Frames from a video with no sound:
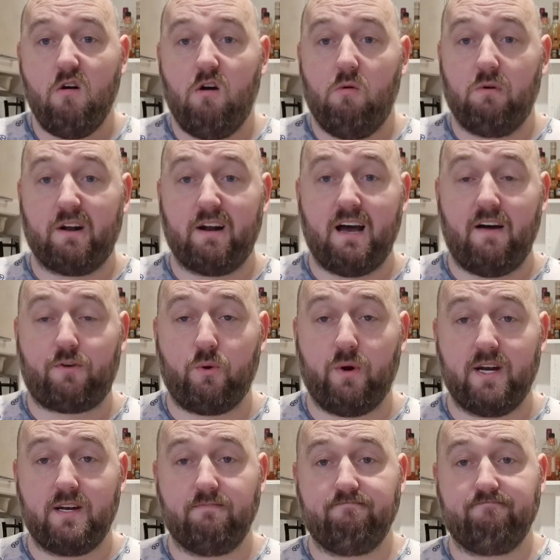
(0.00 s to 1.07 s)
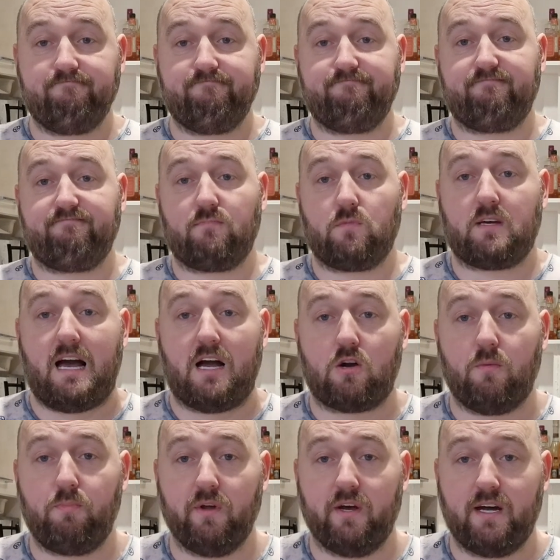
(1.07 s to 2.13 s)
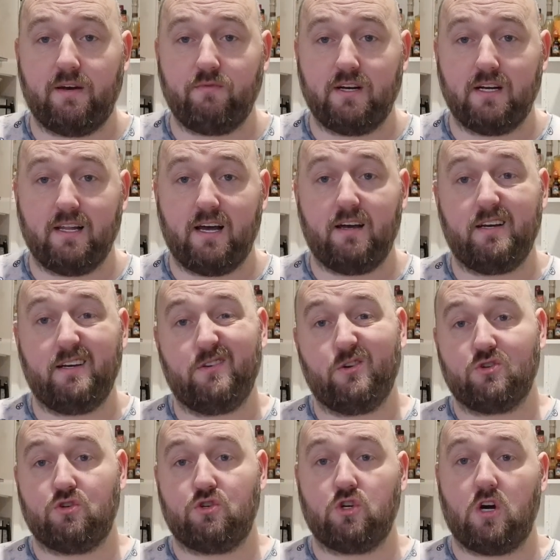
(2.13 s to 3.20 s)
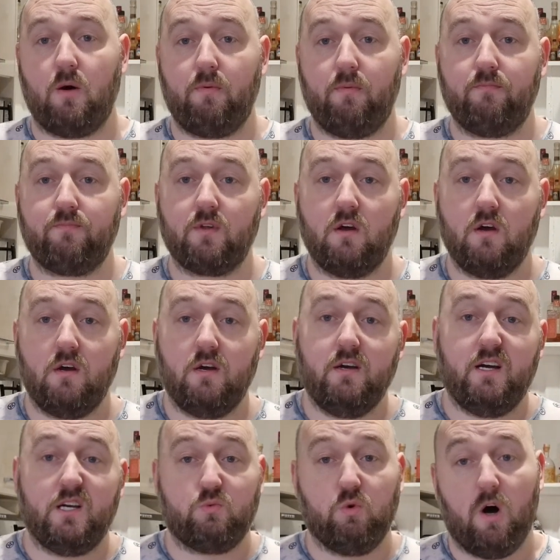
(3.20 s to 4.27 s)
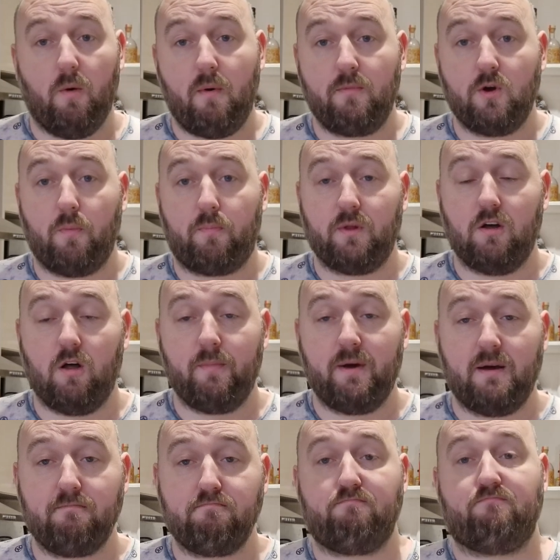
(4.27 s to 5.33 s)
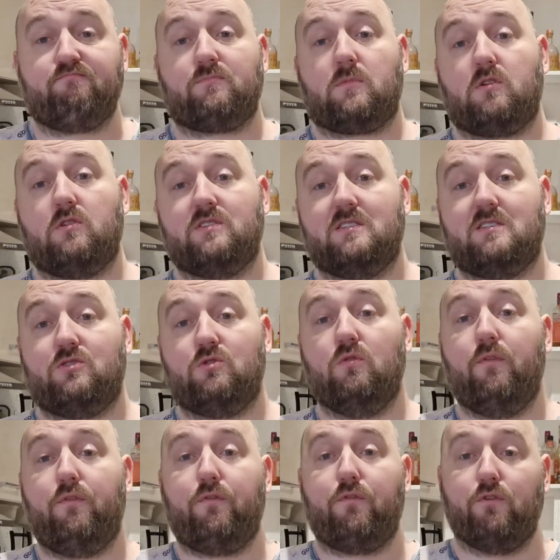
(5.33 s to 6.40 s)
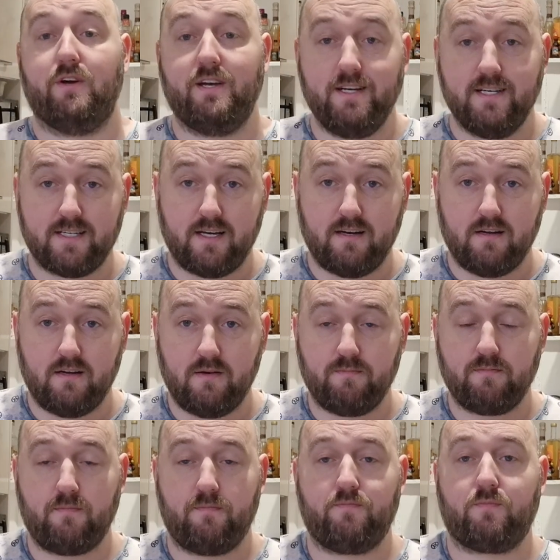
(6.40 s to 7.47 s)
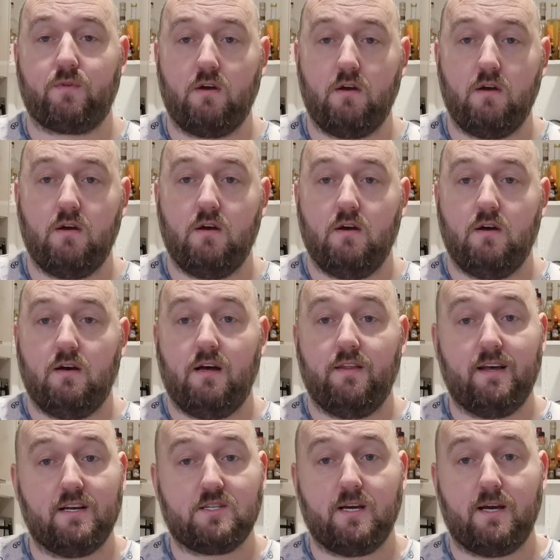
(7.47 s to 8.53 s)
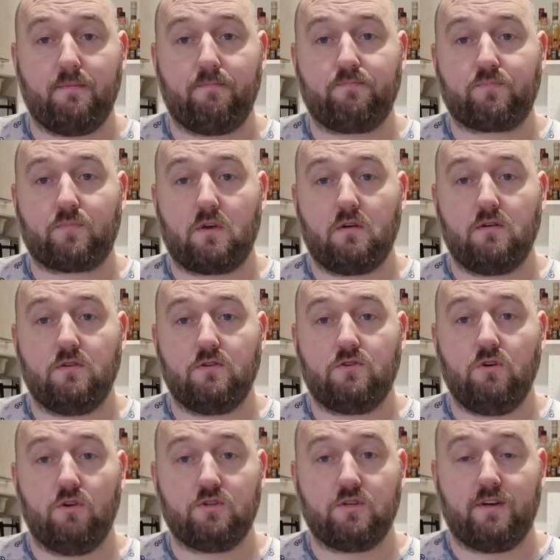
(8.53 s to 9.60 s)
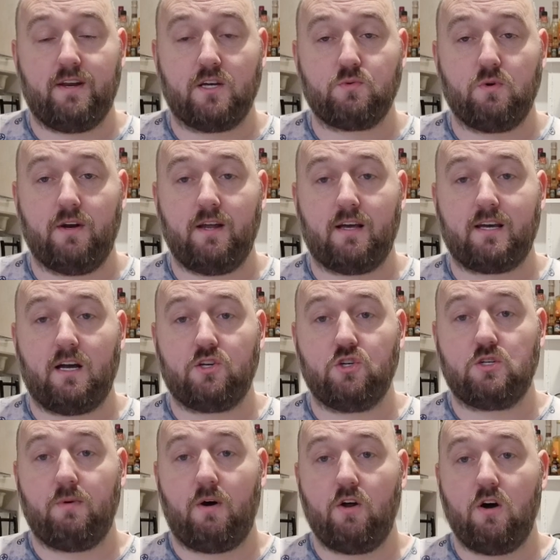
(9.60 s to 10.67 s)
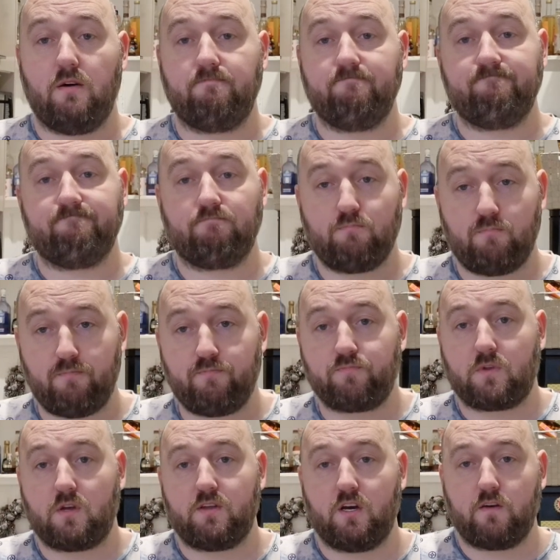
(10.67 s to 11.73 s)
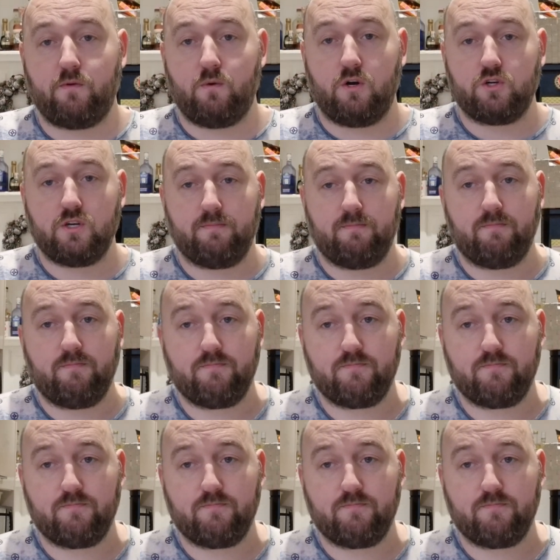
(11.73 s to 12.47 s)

One and a half quid, can't complain really, does a job. It's warming me up a little bit because it's still freezing. And that's it. So on to the next one, I'll catch you tomorrow. Thank you for watching.